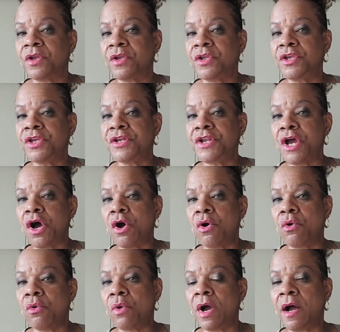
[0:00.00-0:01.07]
You
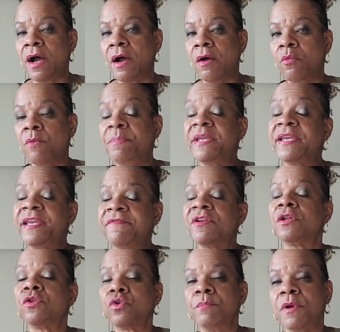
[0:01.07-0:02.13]
know, would be give it
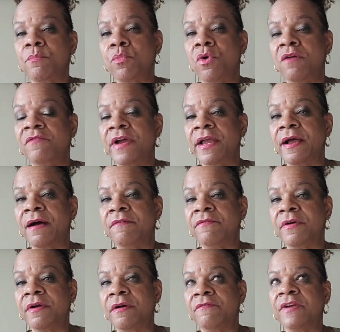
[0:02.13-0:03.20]
a little bit more of
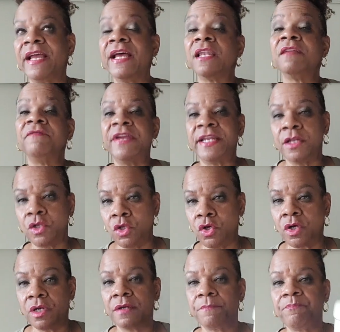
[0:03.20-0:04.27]
a elevated
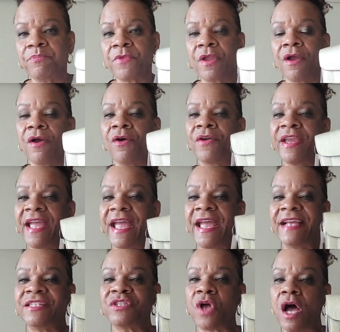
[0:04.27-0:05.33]
look.
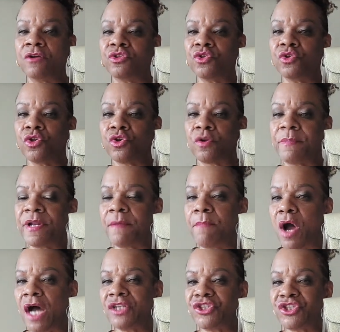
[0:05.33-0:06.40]
Okay, so I'll do a little bit of
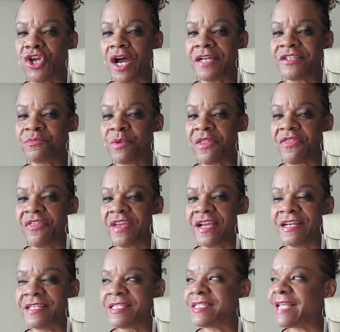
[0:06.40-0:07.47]
mod shots with
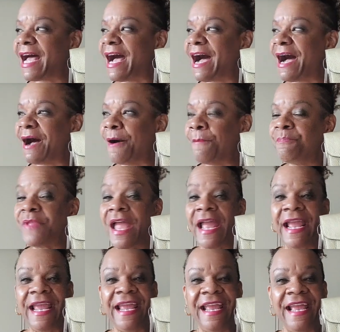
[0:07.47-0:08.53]
this.
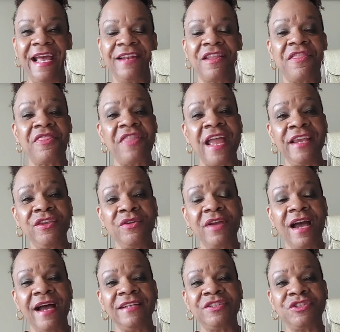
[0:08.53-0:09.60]
And thank you
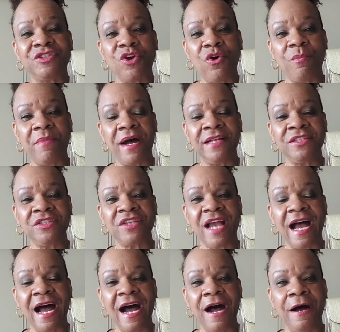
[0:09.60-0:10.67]
guys so much.
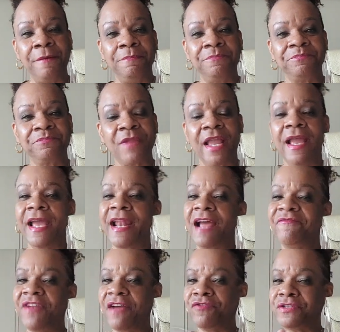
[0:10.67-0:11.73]
And
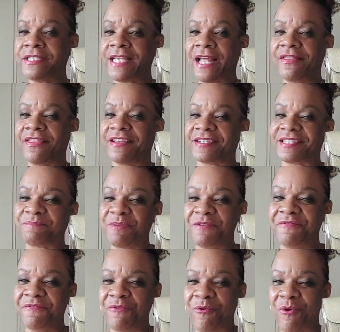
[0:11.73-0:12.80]
I've never said this
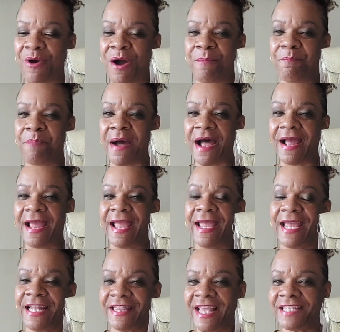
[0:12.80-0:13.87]
before, but
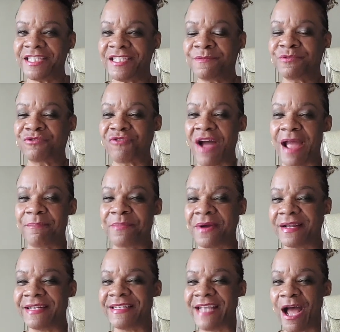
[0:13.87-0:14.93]
hit that subscribe
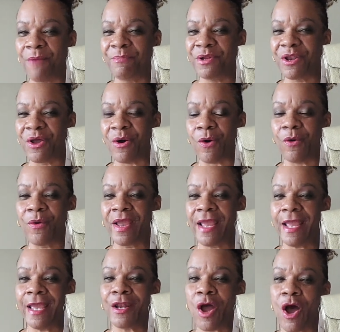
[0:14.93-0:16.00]
button down below
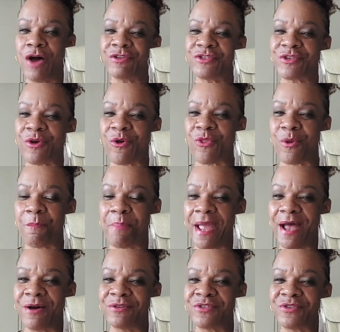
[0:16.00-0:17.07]
and also the
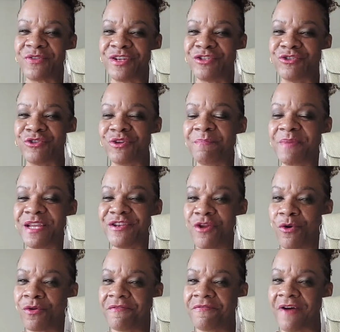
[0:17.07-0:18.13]
bell so that you can be
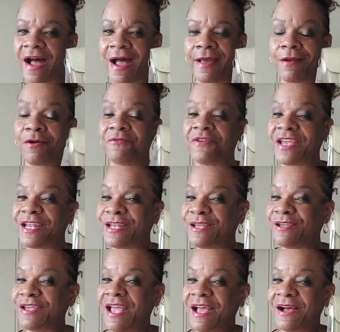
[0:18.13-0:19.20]
notified of
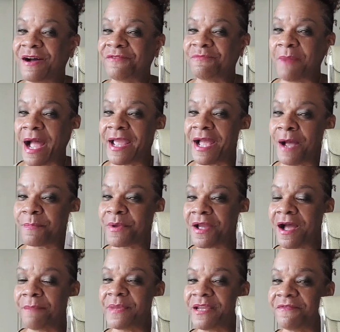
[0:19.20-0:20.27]
any of my
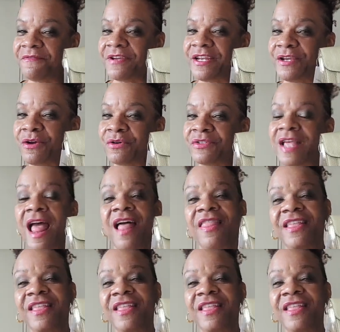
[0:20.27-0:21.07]
upcoming videos.